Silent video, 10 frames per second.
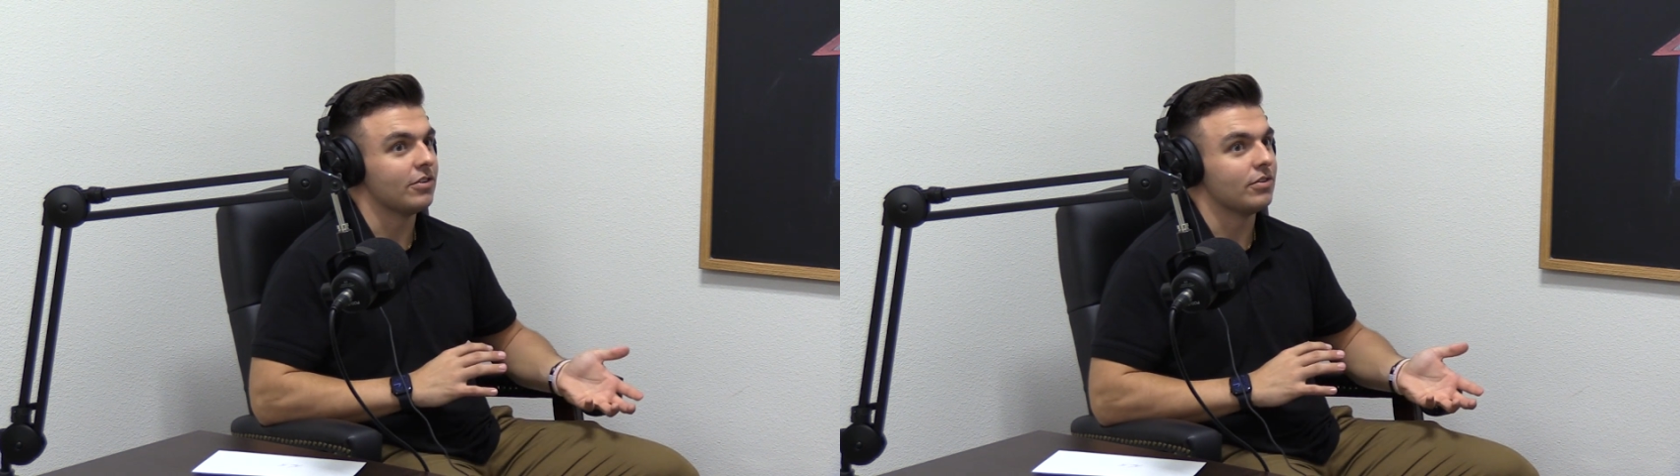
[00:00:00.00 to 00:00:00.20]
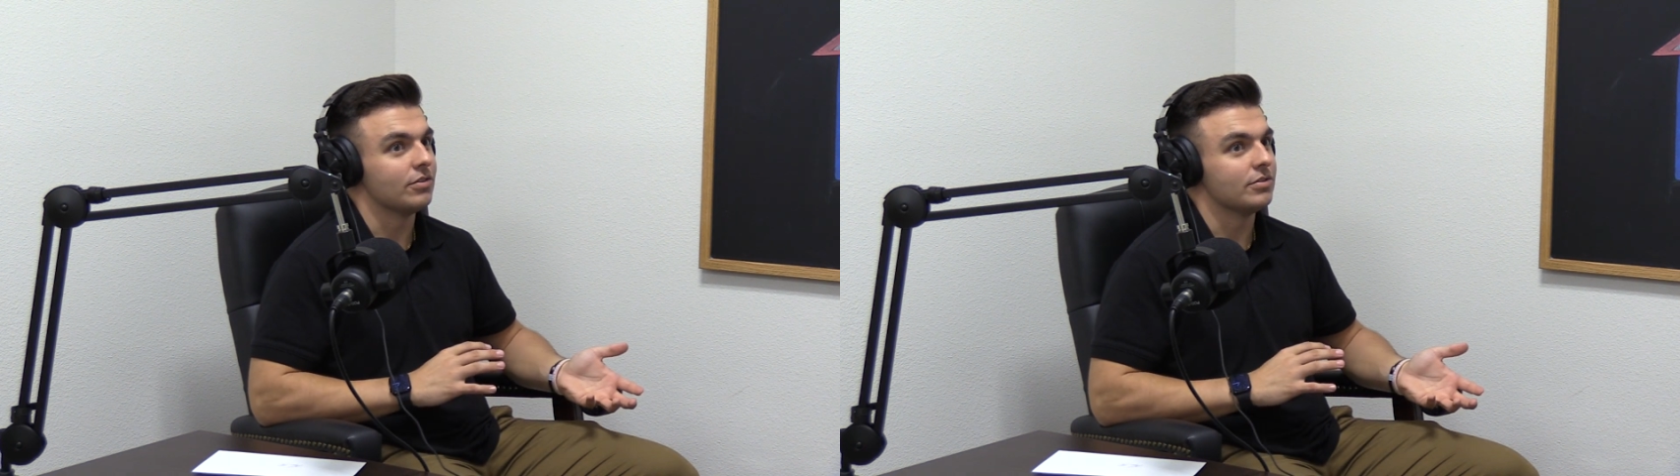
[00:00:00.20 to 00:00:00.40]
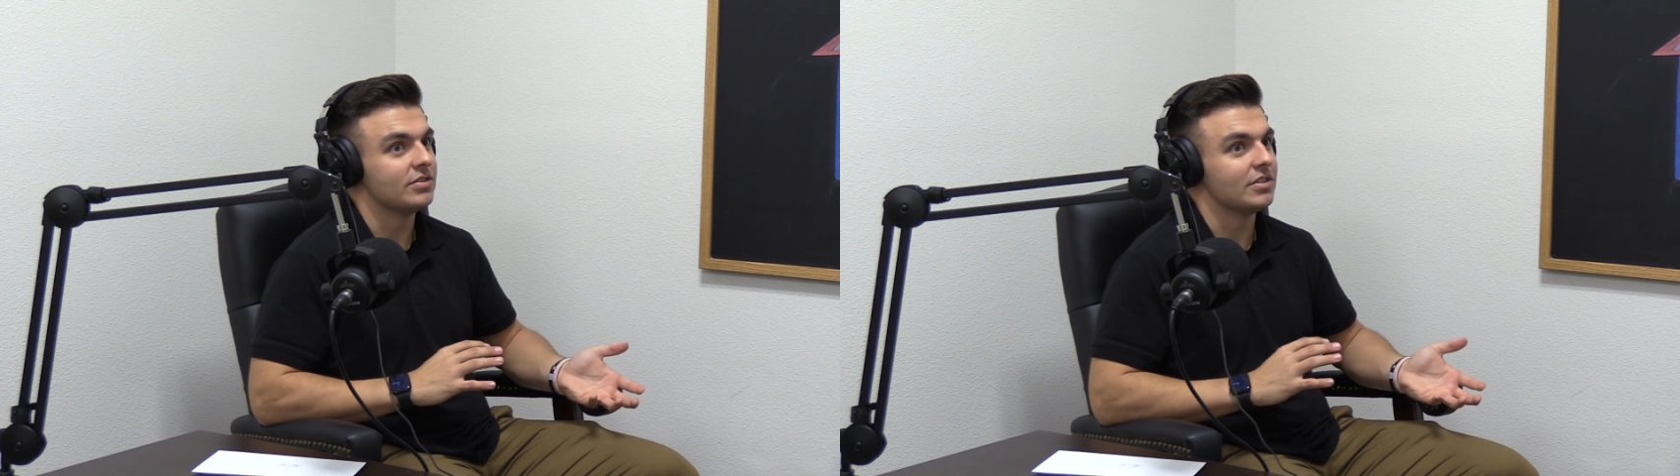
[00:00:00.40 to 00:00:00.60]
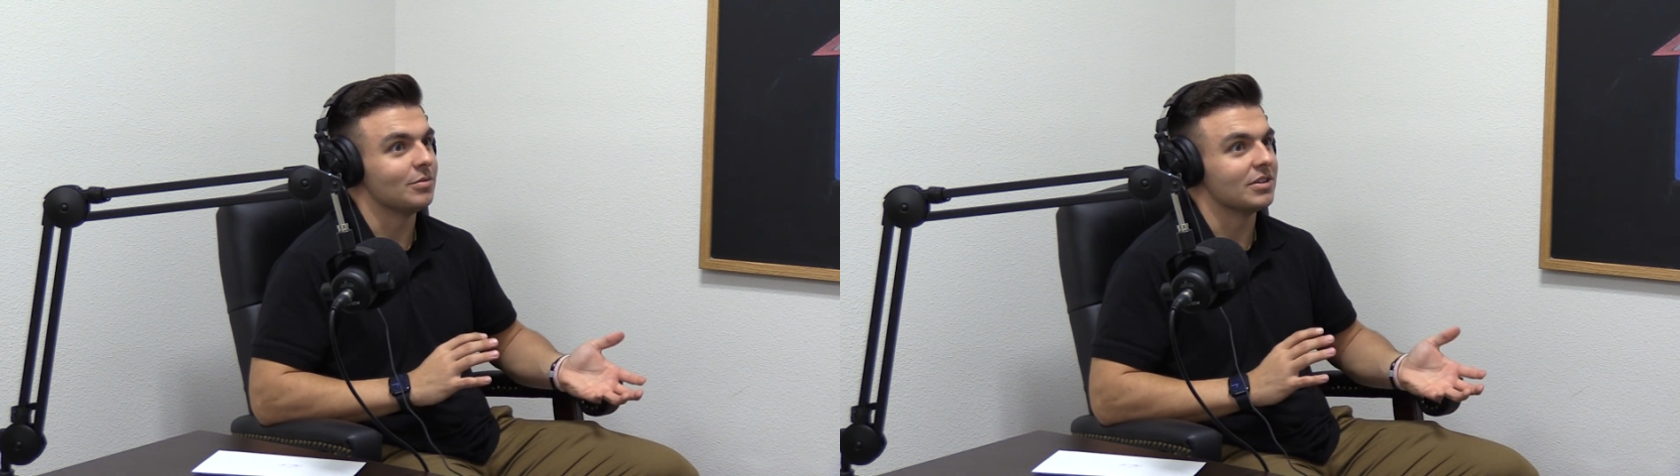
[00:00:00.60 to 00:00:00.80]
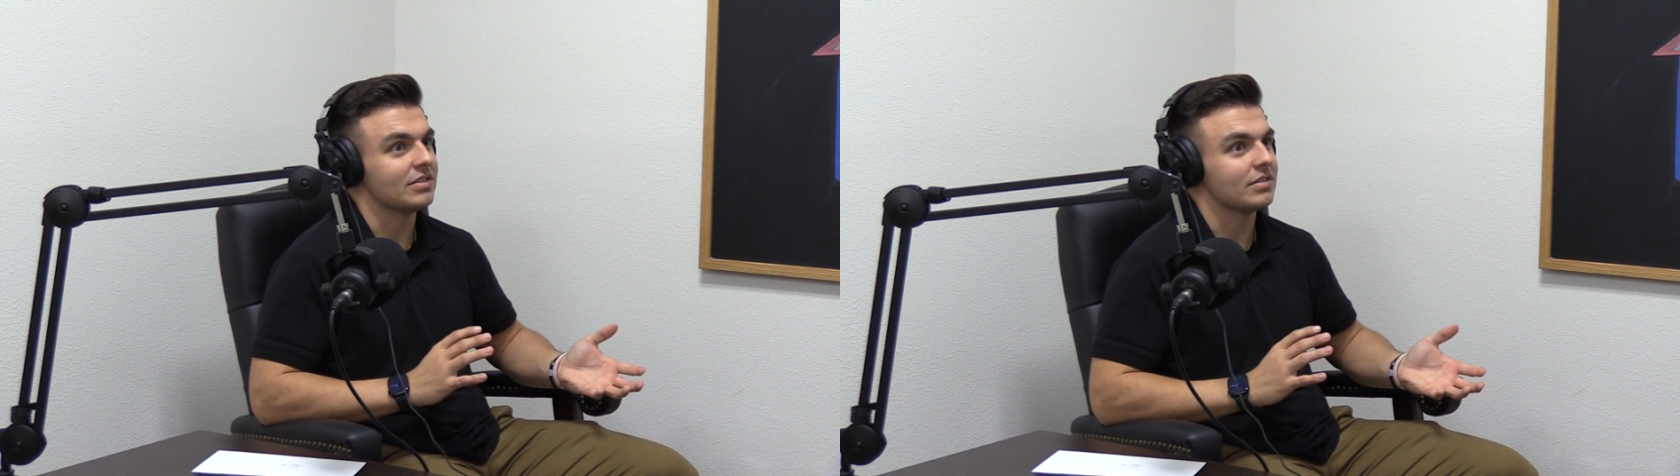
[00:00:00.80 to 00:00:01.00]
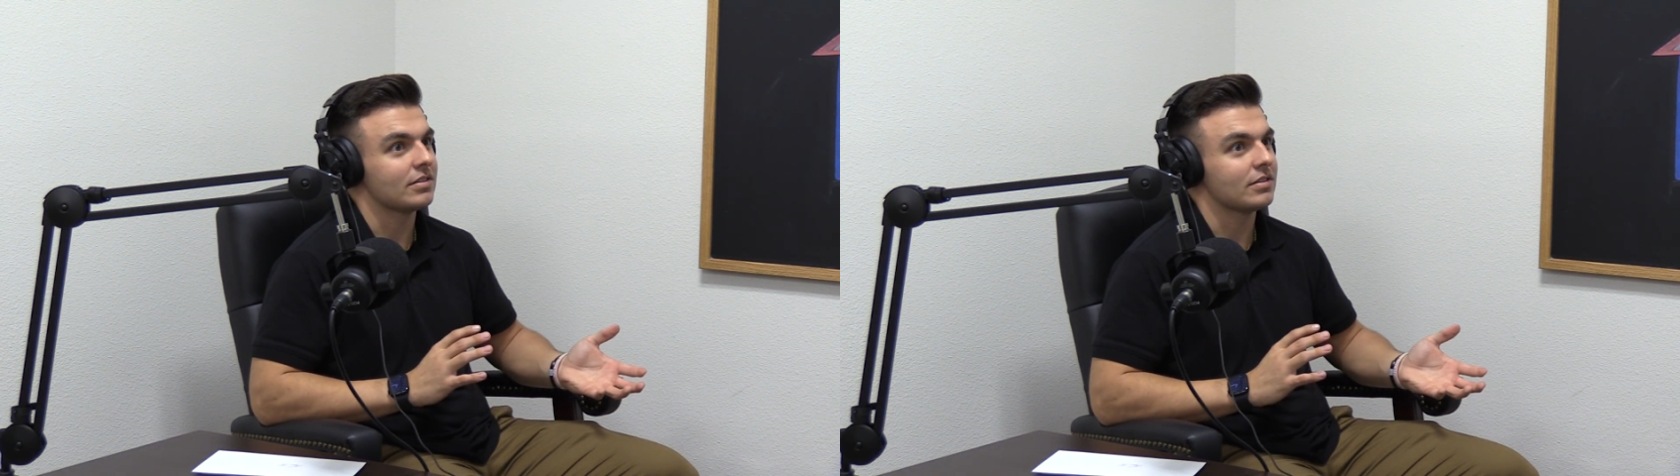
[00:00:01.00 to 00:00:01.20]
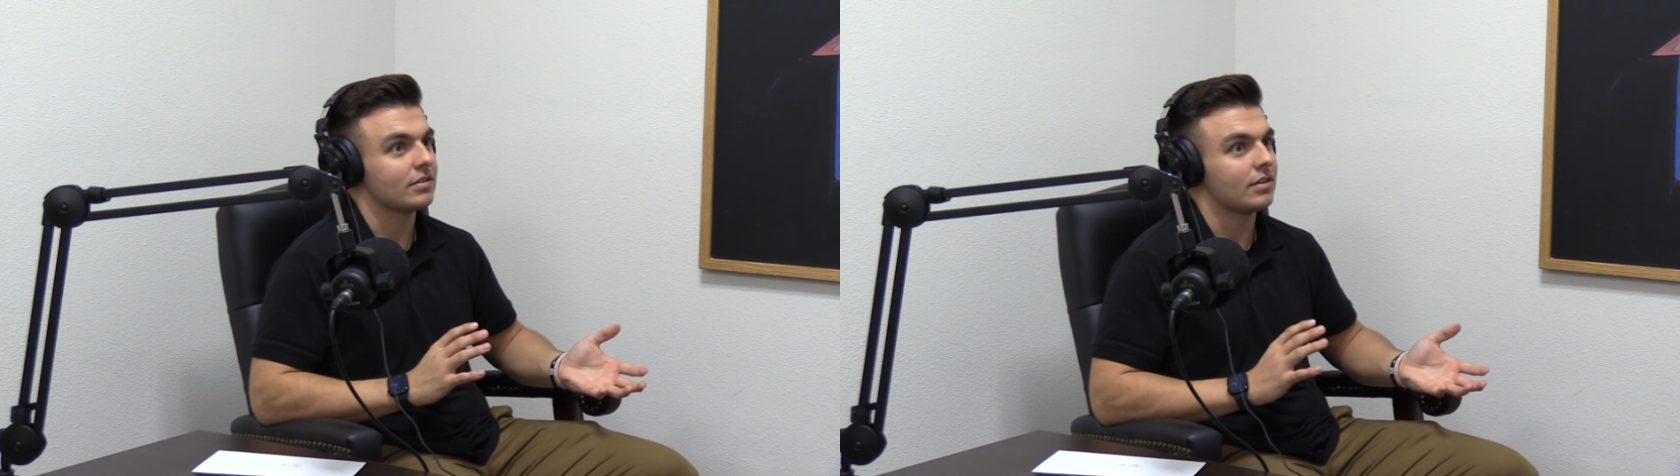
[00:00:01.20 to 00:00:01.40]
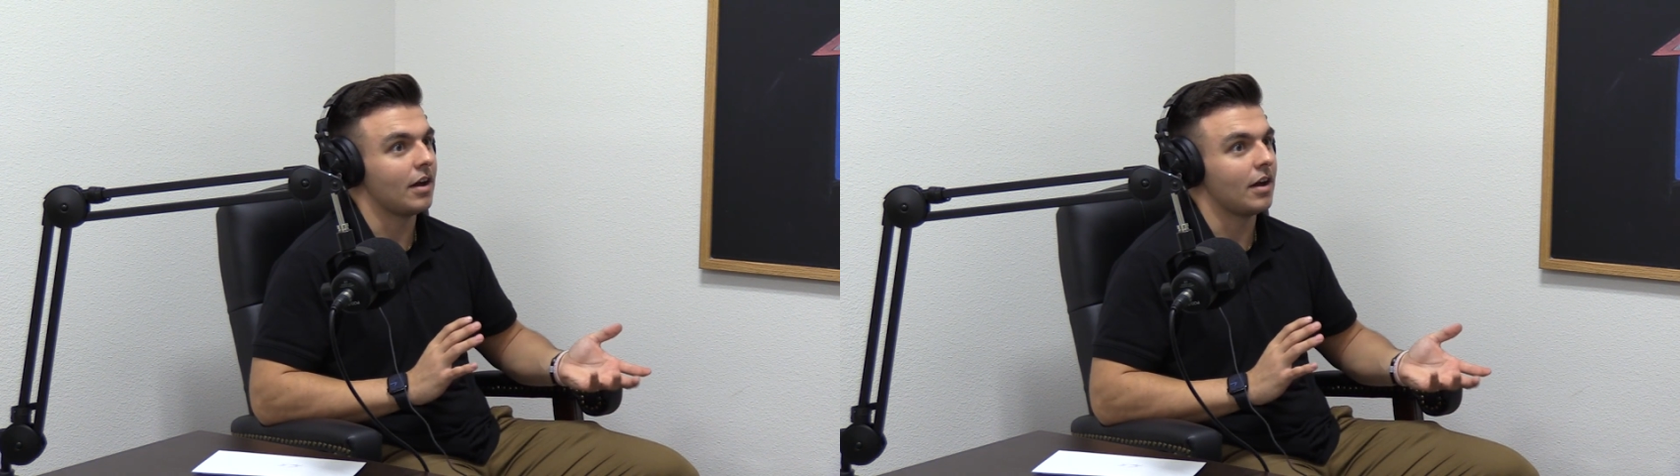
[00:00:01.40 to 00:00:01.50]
to see what's